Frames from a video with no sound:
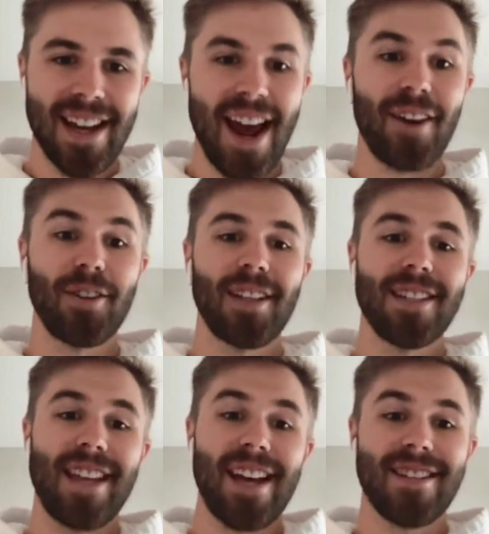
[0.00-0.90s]
not only
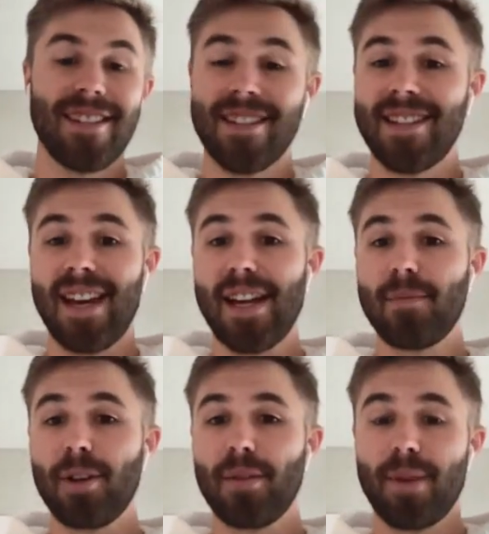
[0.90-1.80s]
is that
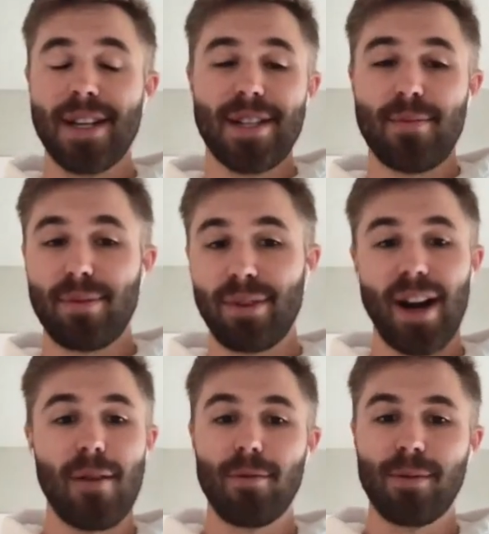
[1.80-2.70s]
sustainable, but it's
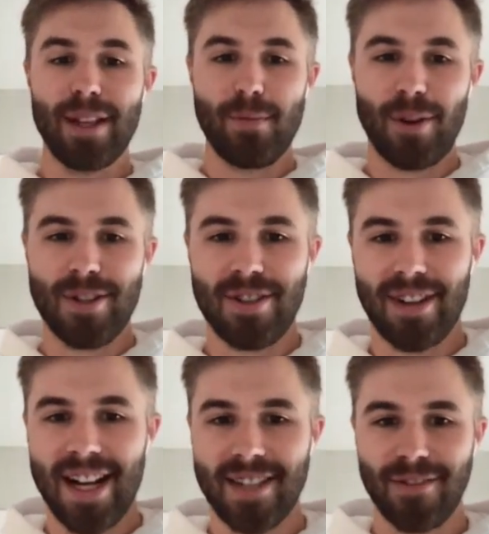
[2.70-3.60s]
probably more
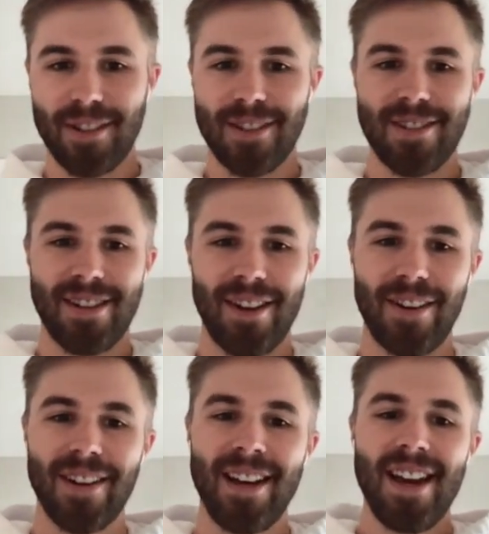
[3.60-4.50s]
stressful.
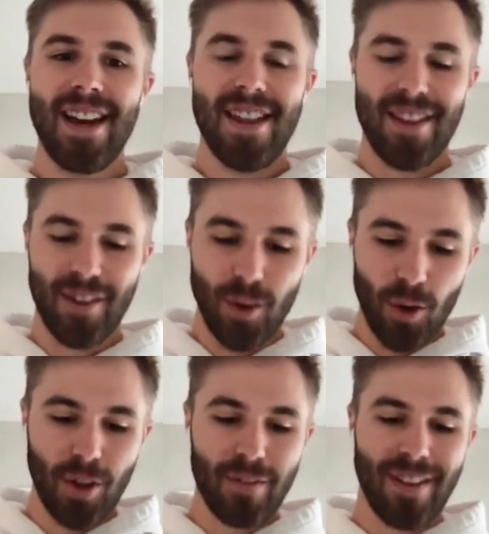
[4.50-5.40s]
So the
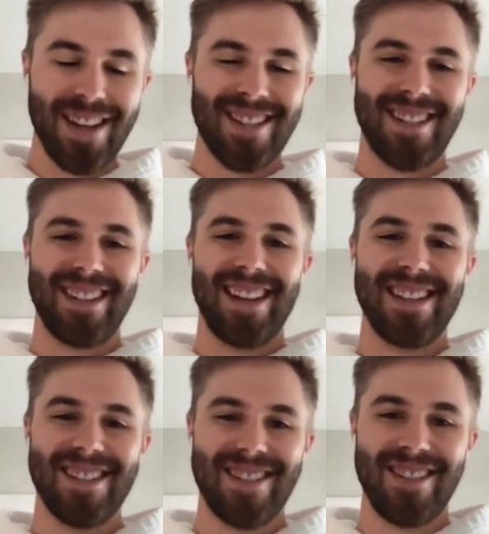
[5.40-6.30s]
goal of this
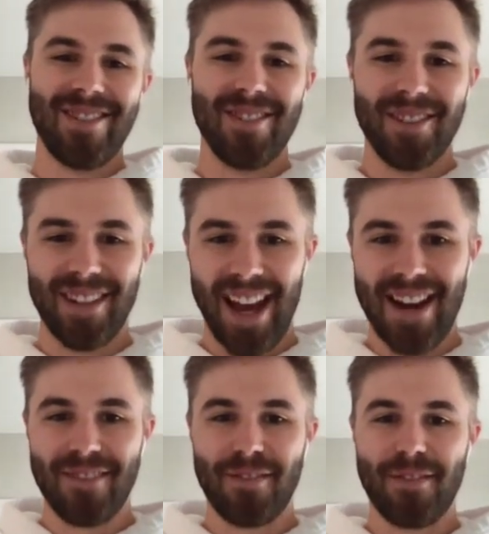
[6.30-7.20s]
is to
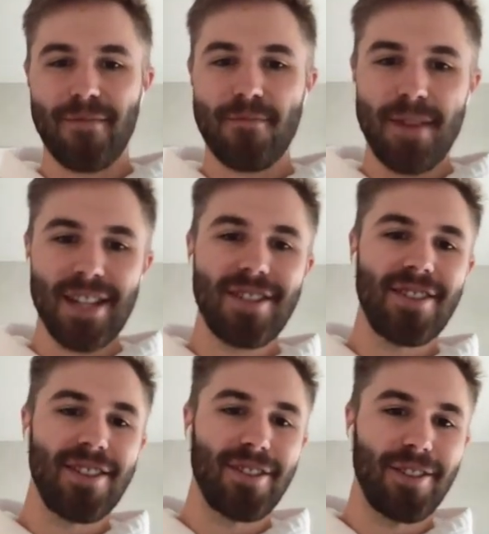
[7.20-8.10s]
kind of meet
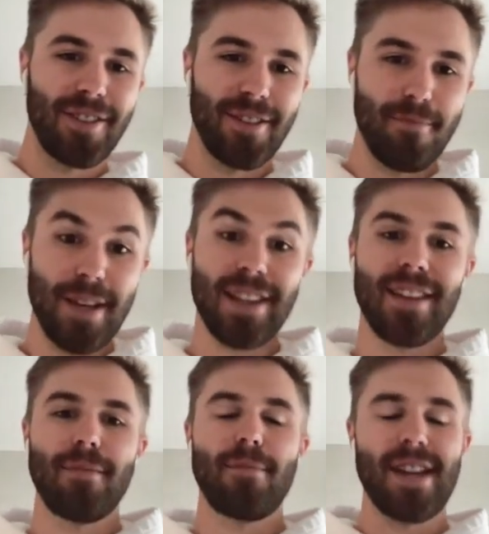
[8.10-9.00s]

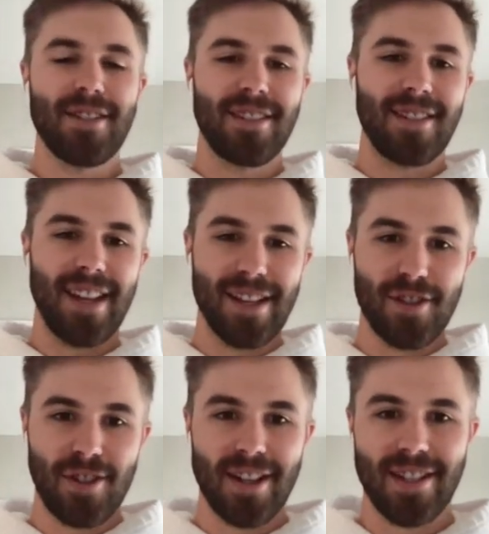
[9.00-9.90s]
the patient's
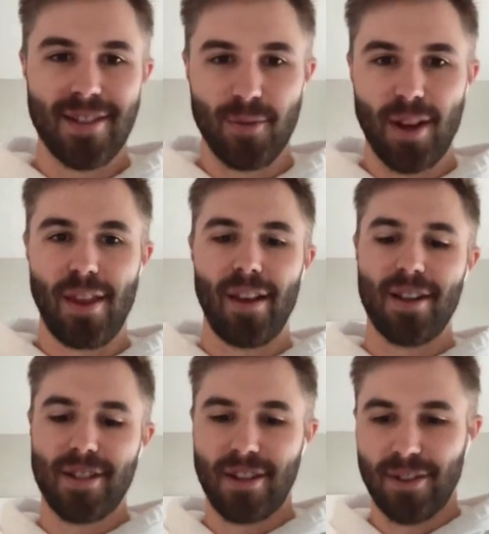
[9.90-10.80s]
interest with
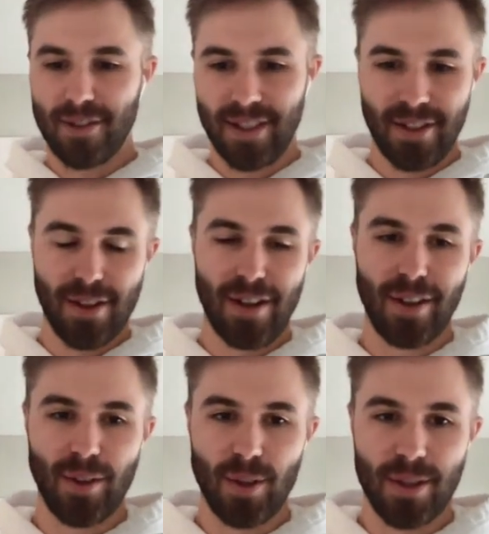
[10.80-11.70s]
also, their
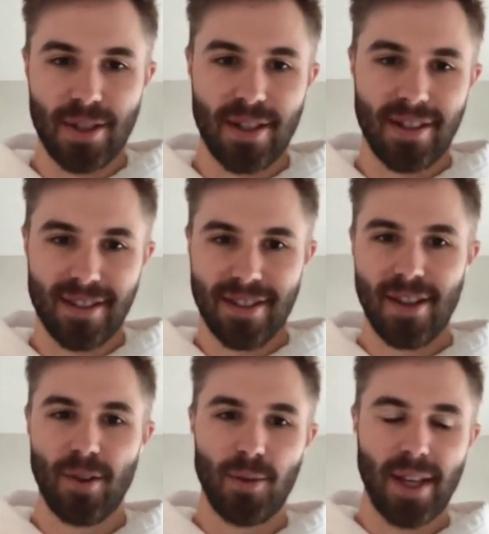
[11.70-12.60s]
goals.
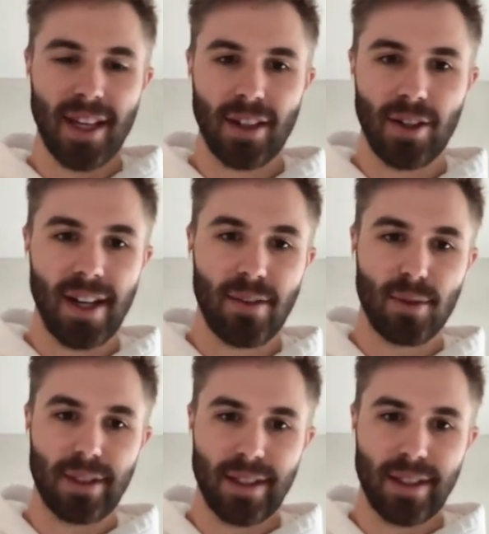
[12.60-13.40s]
So we can create